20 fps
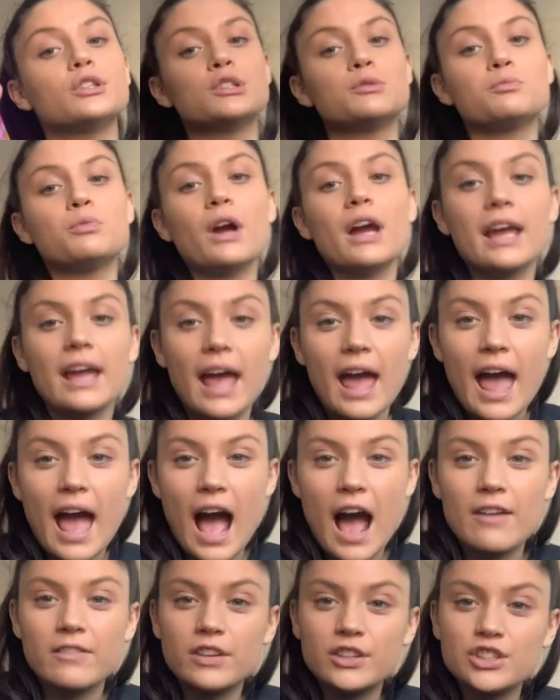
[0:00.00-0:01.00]
Spray.
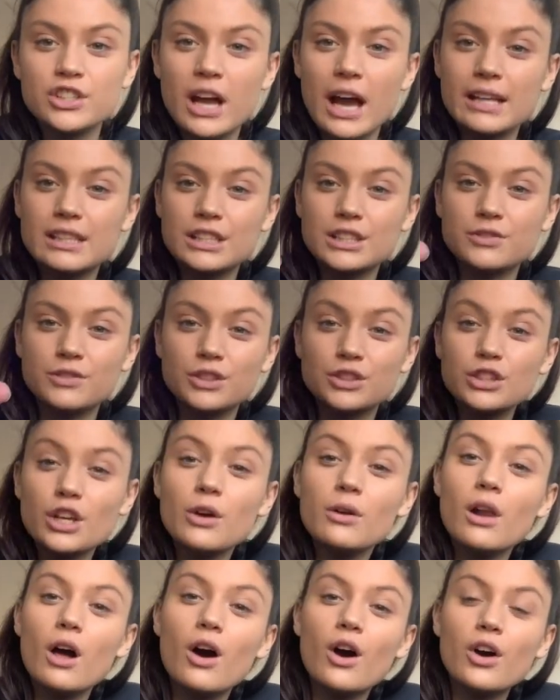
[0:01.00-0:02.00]
I've actually had this for so
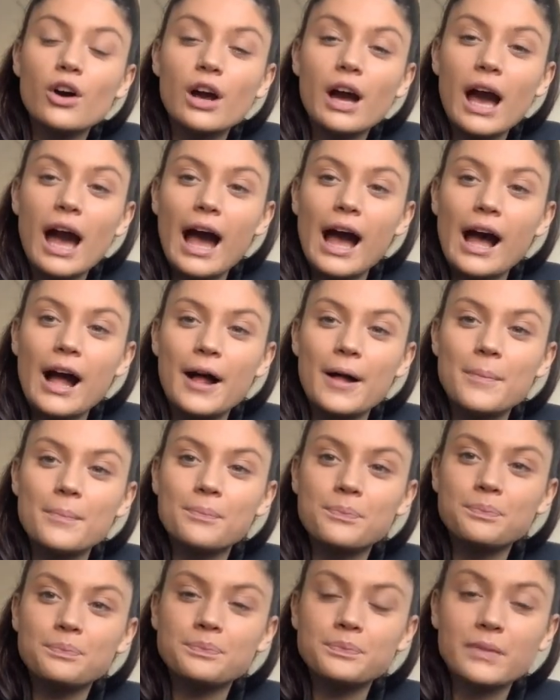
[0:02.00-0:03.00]
long,
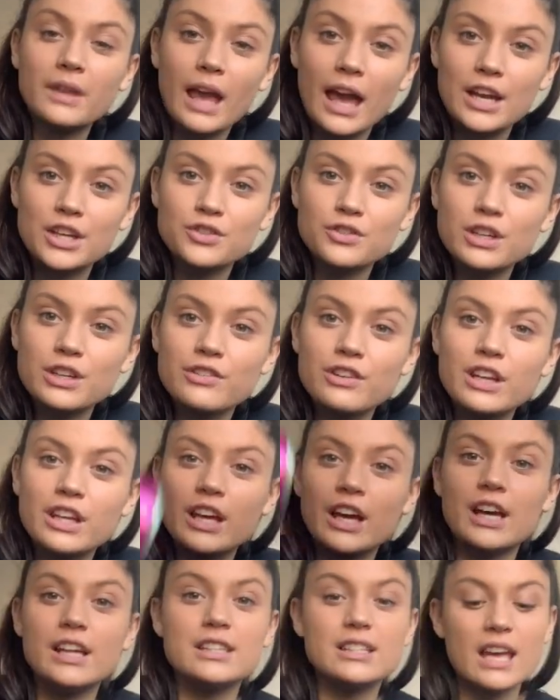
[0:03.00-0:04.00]
and it's really, really
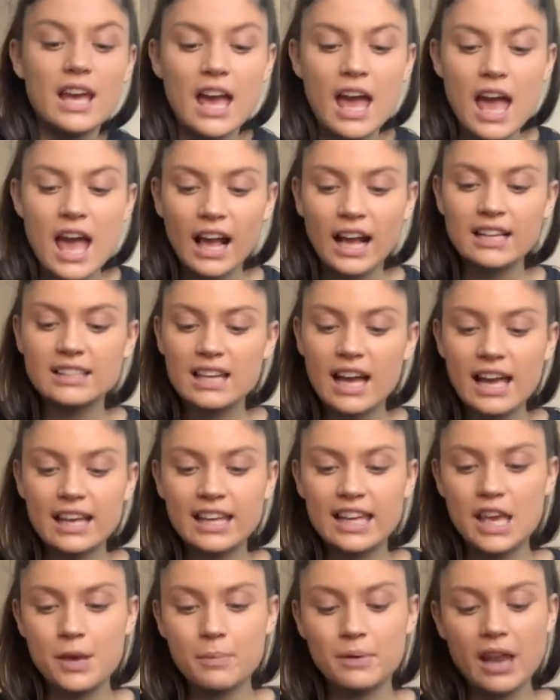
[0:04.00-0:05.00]
good. Because I
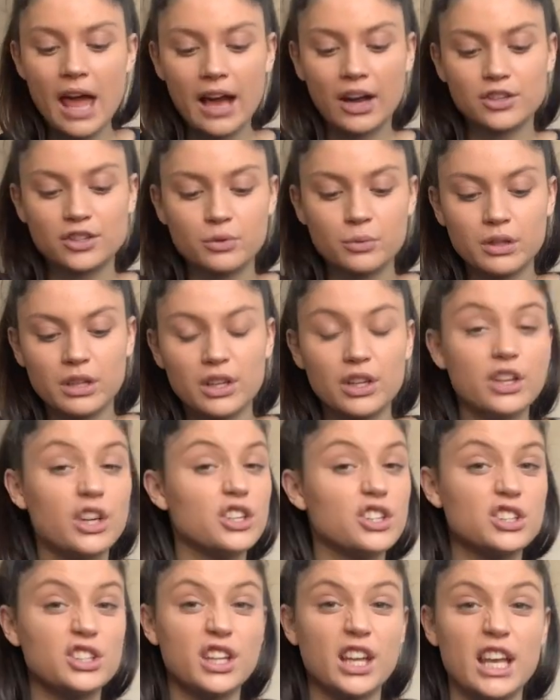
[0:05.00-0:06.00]
keep an extra one in here
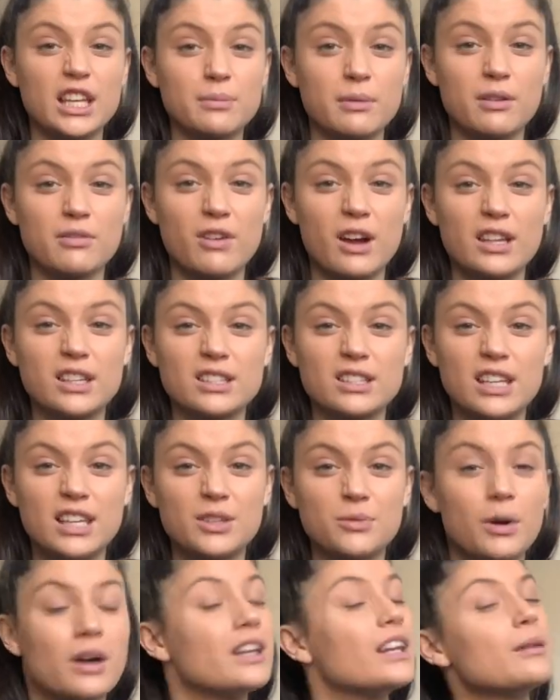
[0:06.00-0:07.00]
just in case my friends need
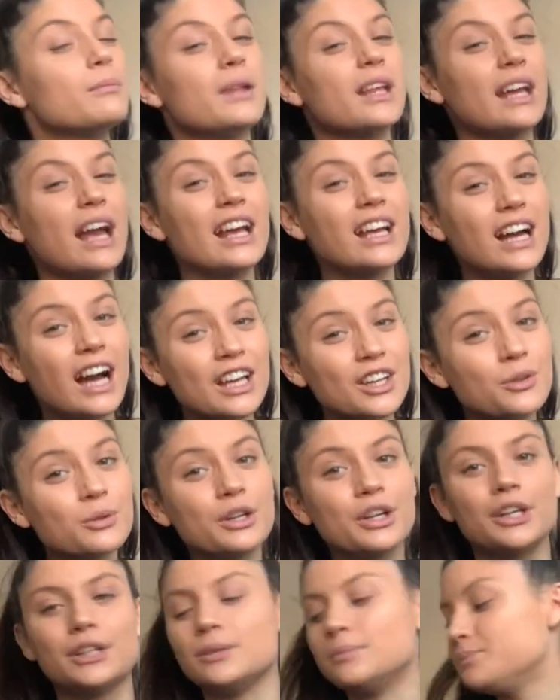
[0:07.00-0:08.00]
one. And I'm like, I got you,
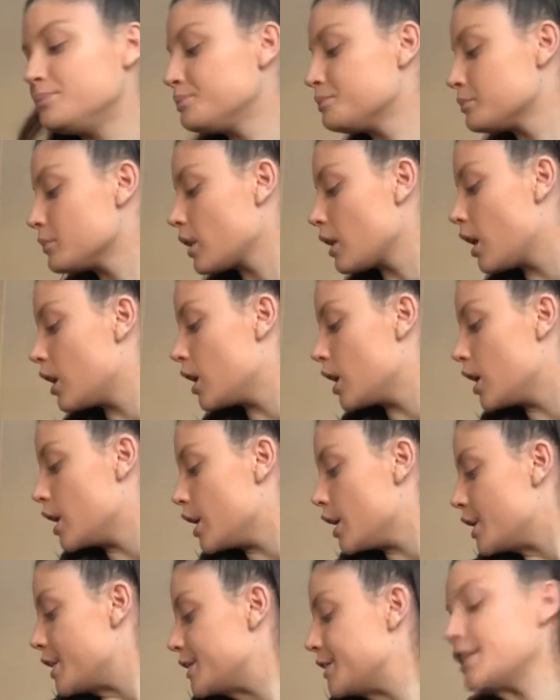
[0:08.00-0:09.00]
girl.
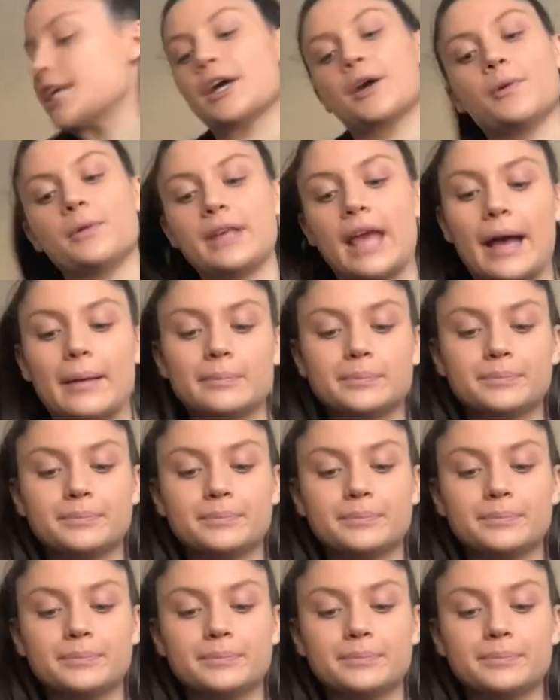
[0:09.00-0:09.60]
So, yeah.